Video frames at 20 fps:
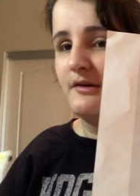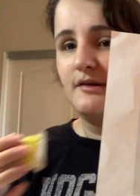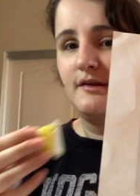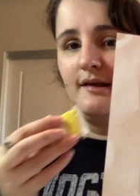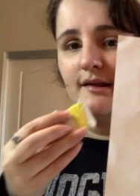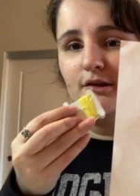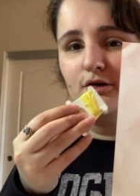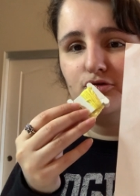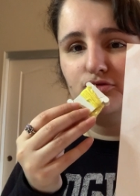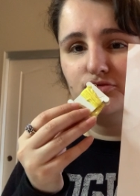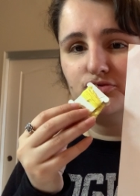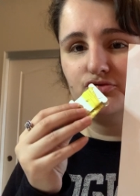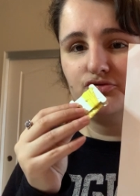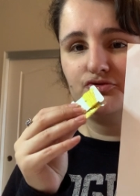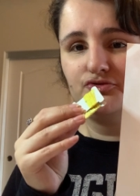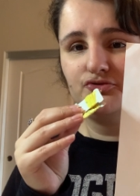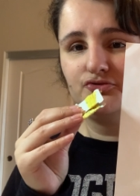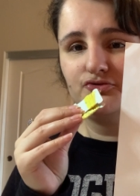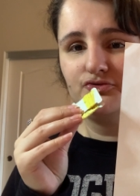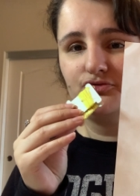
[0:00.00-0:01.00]
yellow
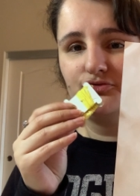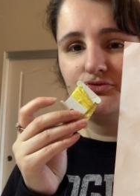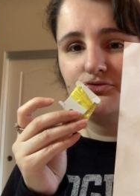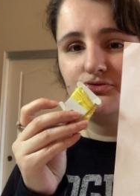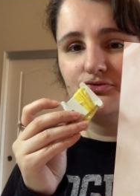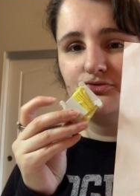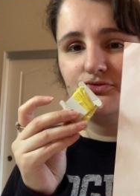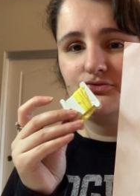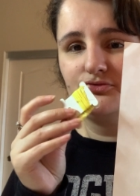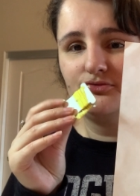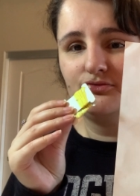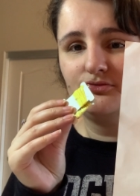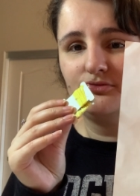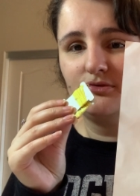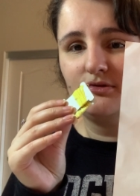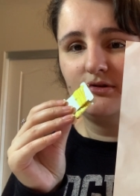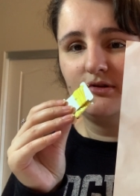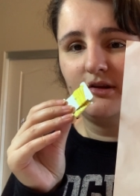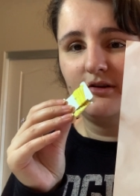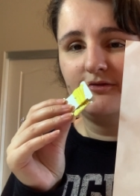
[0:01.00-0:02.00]

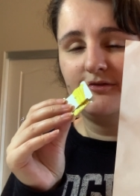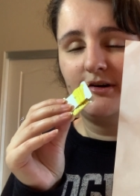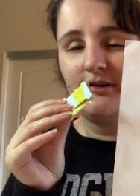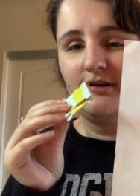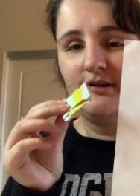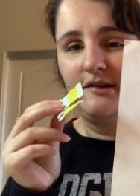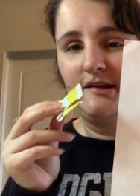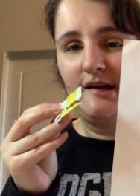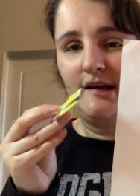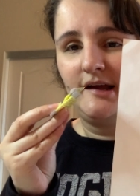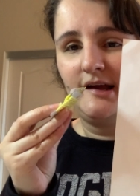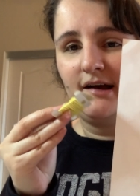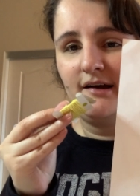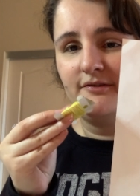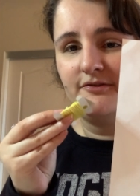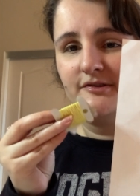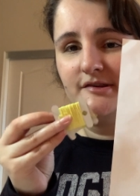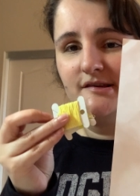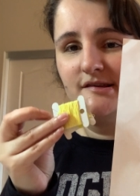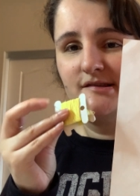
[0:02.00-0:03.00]
and I found I have
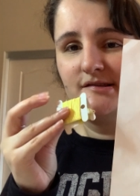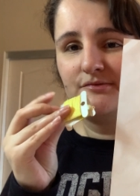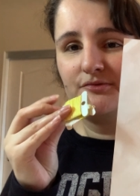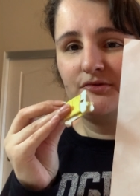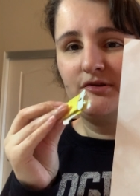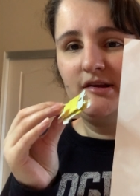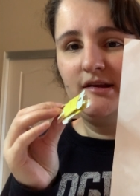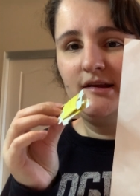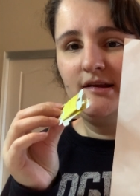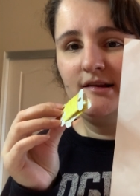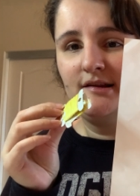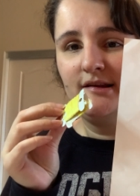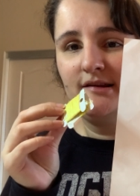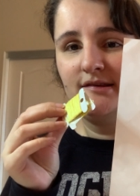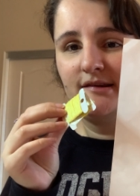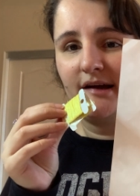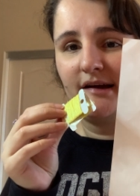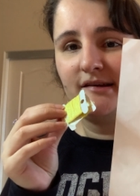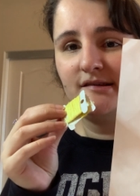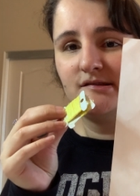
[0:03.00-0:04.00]
these really
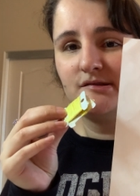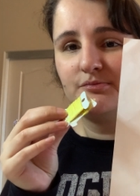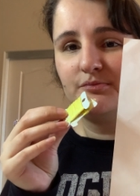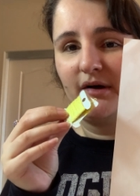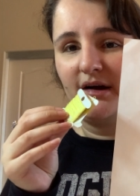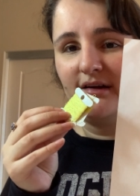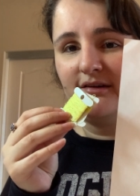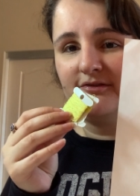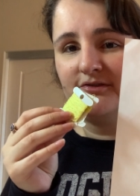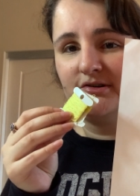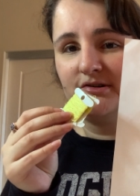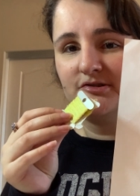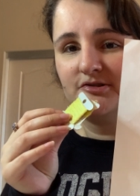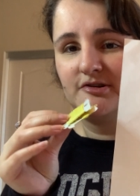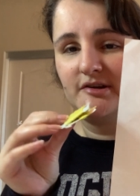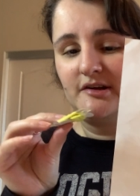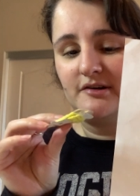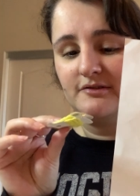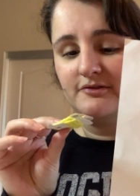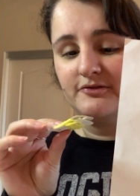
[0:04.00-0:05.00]
nice vibrant
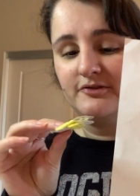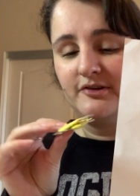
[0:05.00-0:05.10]
shade of